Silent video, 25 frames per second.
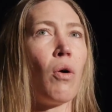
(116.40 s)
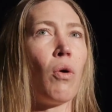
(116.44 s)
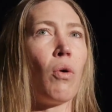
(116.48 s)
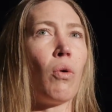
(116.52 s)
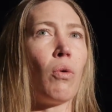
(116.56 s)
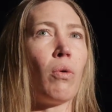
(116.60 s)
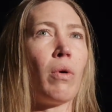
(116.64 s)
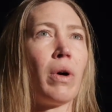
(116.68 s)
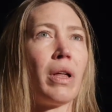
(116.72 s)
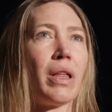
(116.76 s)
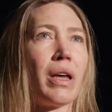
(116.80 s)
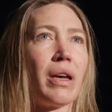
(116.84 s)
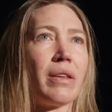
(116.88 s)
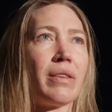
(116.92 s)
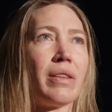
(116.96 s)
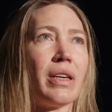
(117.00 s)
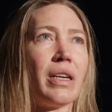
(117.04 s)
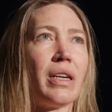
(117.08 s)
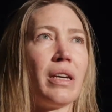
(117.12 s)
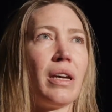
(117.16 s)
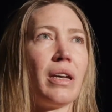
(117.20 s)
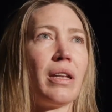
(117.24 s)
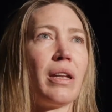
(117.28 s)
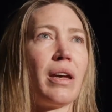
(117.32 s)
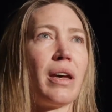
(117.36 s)
Well, I think
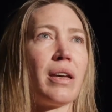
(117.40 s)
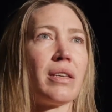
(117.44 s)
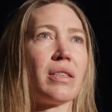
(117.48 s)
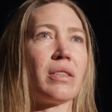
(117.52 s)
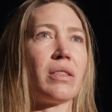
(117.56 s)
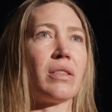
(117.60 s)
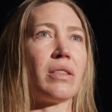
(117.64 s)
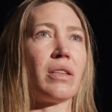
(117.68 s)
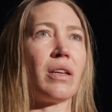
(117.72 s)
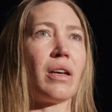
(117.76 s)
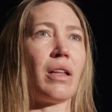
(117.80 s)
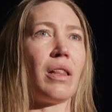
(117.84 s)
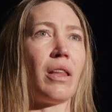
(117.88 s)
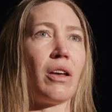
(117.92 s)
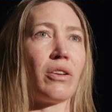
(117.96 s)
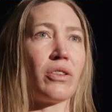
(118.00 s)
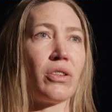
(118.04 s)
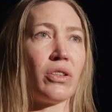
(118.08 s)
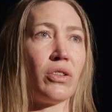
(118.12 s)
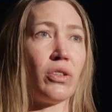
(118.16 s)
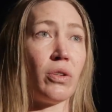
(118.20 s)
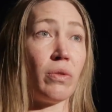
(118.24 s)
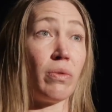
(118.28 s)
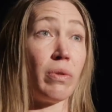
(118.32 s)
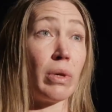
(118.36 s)
it has a lot to
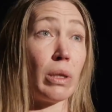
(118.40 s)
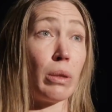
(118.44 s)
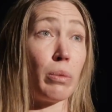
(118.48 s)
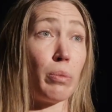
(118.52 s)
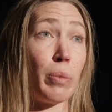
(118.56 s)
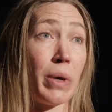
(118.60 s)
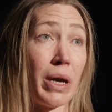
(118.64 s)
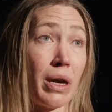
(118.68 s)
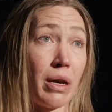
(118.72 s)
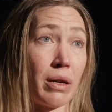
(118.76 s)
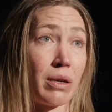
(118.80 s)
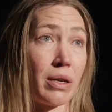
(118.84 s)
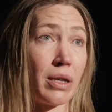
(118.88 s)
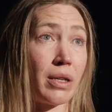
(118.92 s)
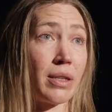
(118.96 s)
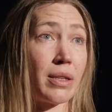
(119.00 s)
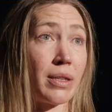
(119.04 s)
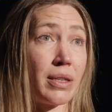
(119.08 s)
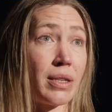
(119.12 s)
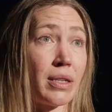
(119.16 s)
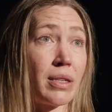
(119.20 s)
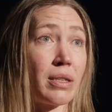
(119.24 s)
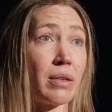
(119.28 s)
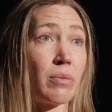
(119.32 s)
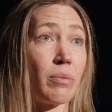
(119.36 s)
do with
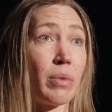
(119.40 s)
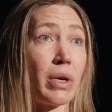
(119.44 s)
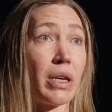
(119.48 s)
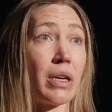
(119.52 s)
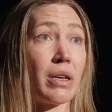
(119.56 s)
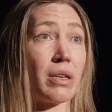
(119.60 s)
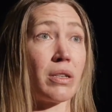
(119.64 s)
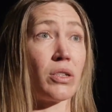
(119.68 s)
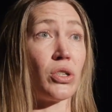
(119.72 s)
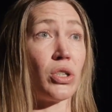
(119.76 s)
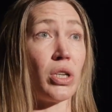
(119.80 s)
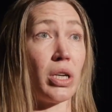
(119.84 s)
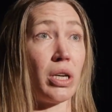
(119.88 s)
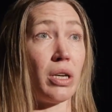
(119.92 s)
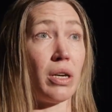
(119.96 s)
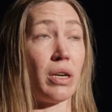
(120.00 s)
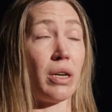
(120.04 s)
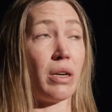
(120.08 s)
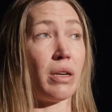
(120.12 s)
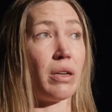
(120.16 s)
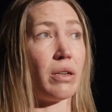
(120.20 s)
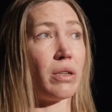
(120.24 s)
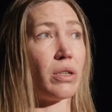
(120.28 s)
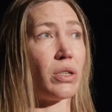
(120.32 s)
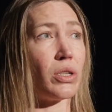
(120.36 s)
Berit, because
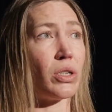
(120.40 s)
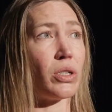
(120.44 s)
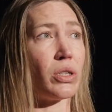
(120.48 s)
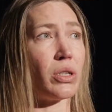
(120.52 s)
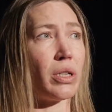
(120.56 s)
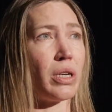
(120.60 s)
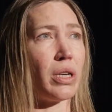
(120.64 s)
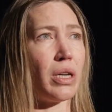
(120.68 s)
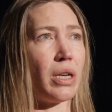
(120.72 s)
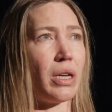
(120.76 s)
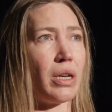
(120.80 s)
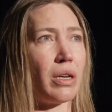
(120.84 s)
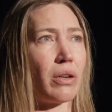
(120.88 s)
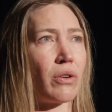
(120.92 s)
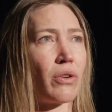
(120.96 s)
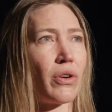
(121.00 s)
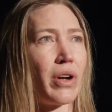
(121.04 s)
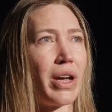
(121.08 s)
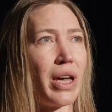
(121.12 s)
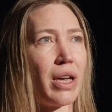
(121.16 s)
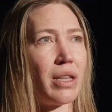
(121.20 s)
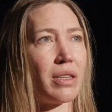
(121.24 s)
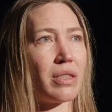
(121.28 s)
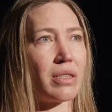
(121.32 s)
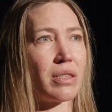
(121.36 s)
she
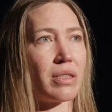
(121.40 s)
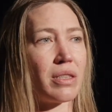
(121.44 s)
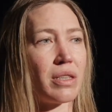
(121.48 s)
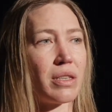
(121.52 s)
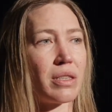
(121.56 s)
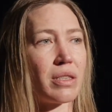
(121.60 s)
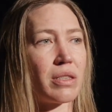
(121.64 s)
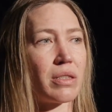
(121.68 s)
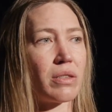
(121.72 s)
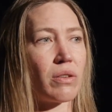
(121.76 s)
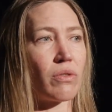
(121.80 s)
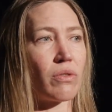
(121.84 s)
creates this